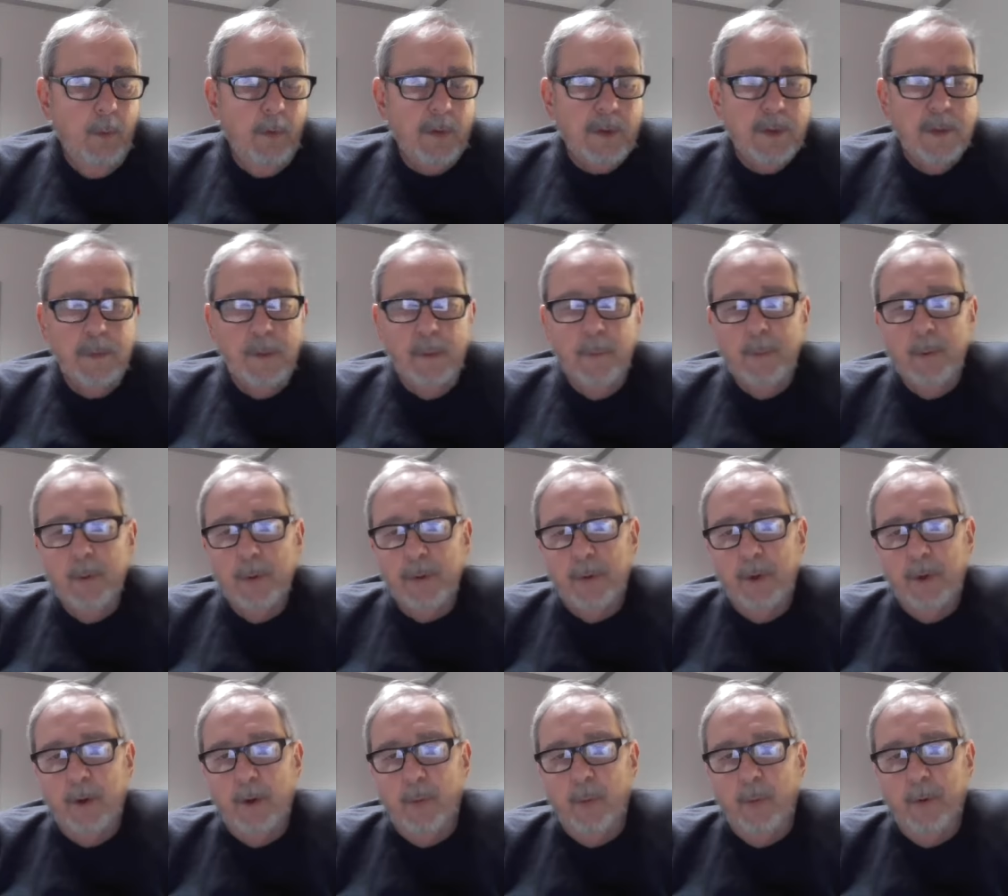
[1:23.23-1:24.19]
which have been
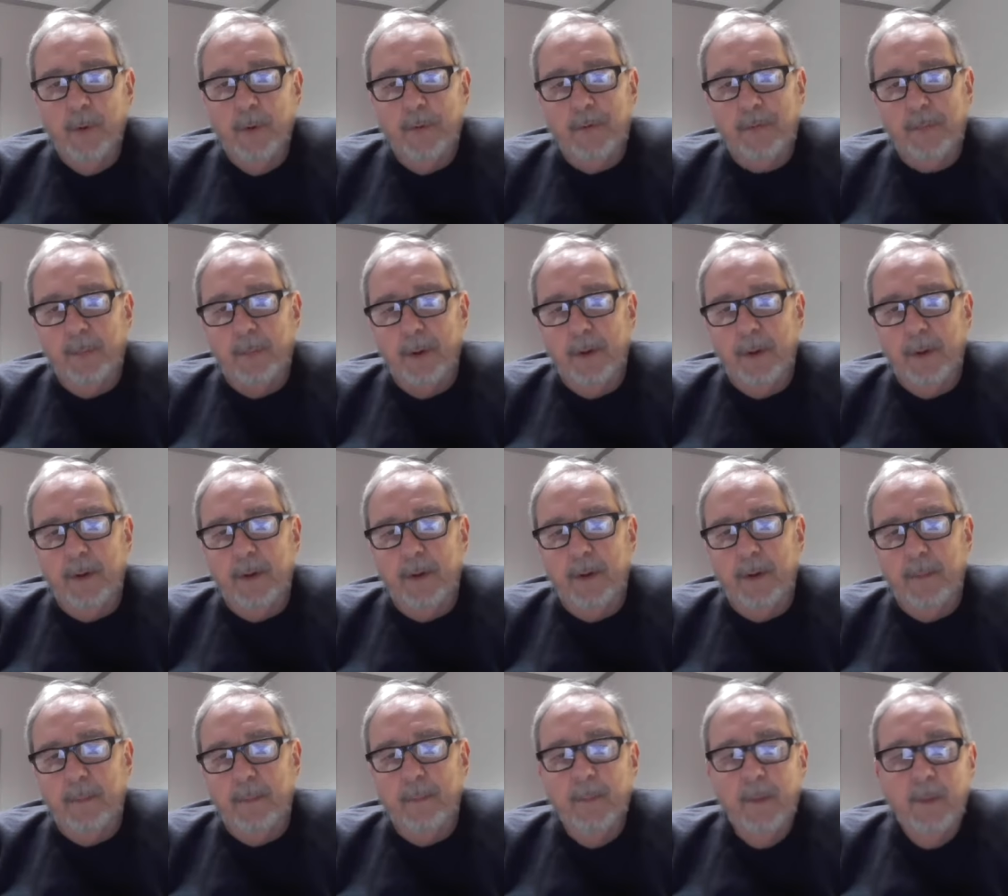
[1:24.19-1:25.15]
putting on a real
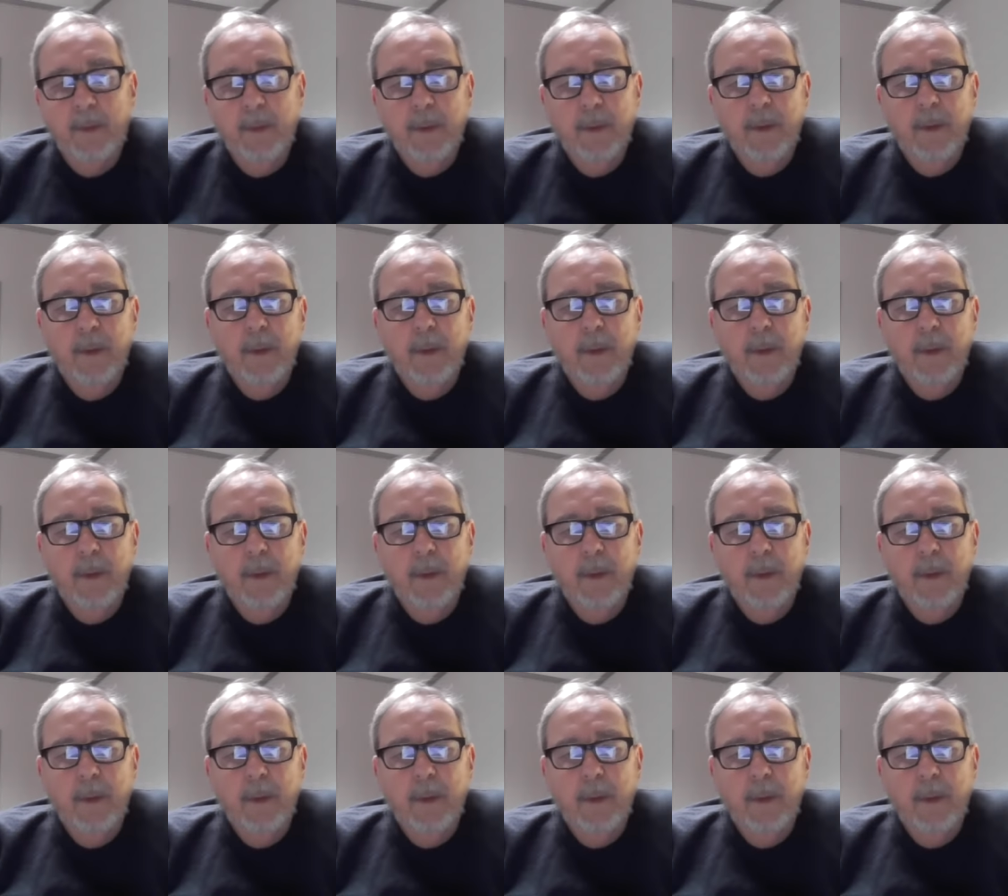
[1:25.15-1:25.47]
springtime